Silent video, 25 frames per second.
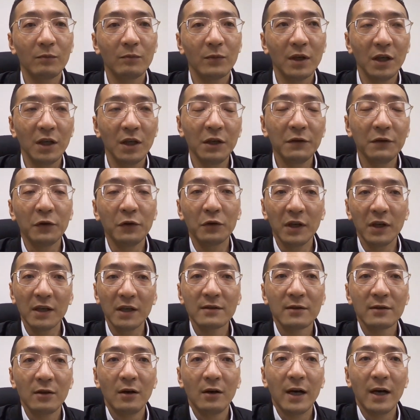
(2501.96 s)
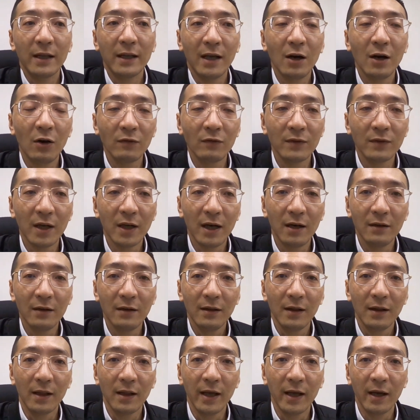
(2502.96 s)
if you install Anaconda,
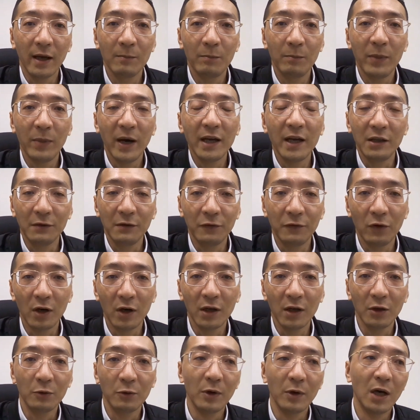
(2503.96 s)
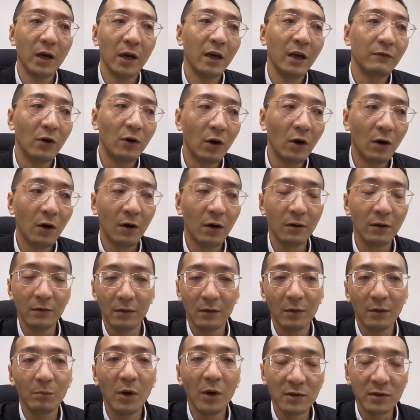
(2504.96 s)
then by default you will have
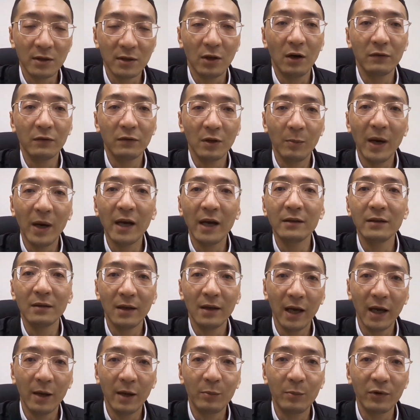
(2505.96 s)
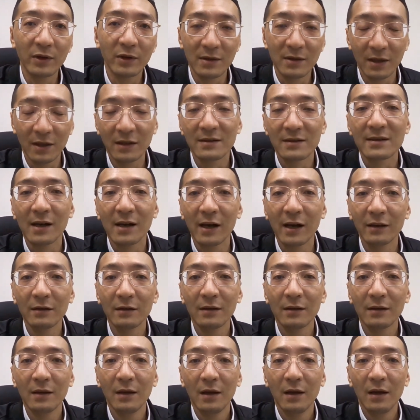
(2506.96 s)
most of the Python libraries inside.
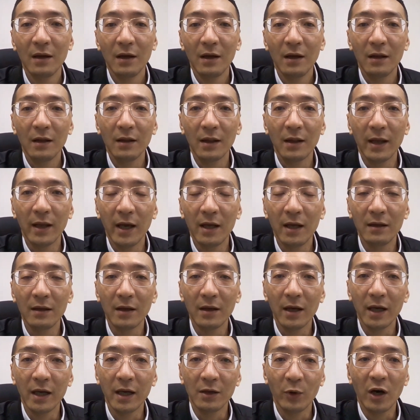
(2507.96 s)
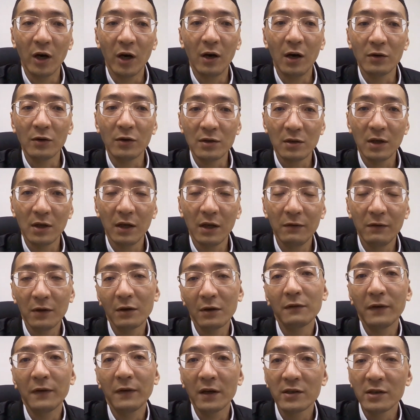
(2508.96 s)
Then it will also give you
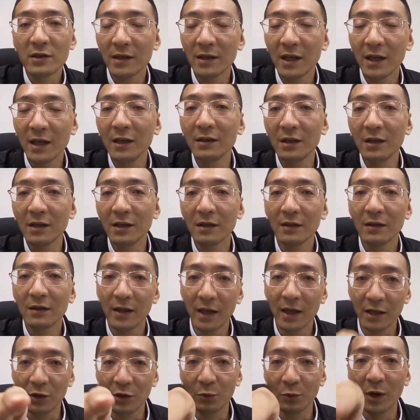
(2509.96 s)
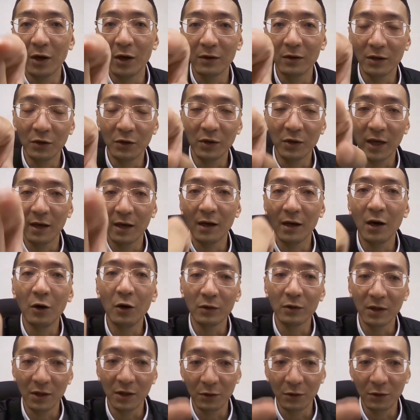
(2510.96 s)
the functionality that you can
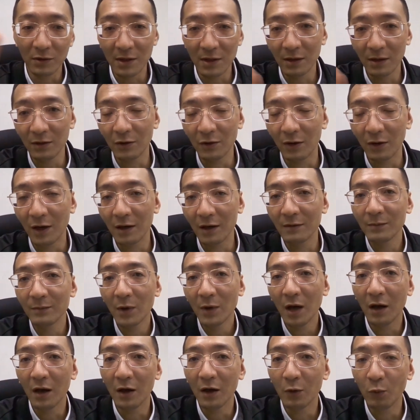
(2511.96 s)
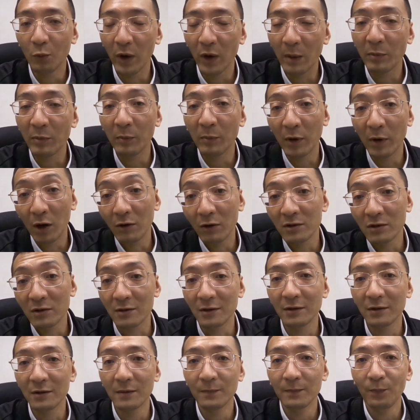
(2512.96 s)
code using your web
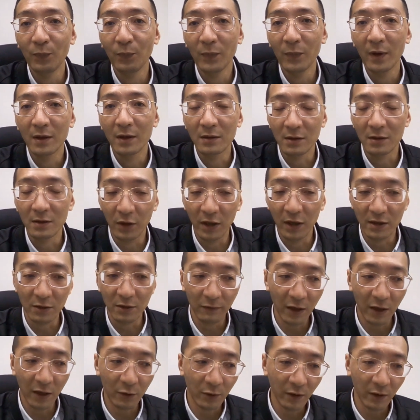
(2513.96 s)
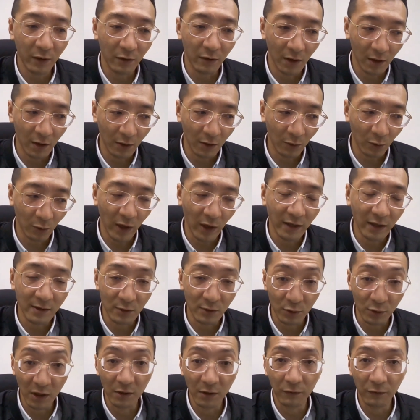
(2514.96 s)
browser. So it's a very quite
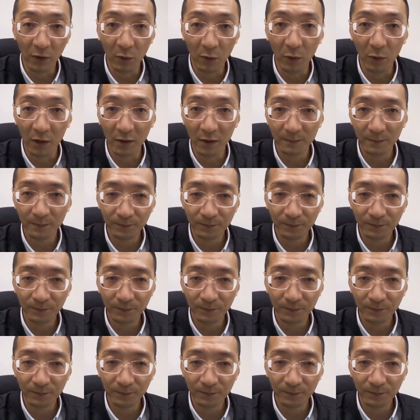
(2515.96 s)
straightforward.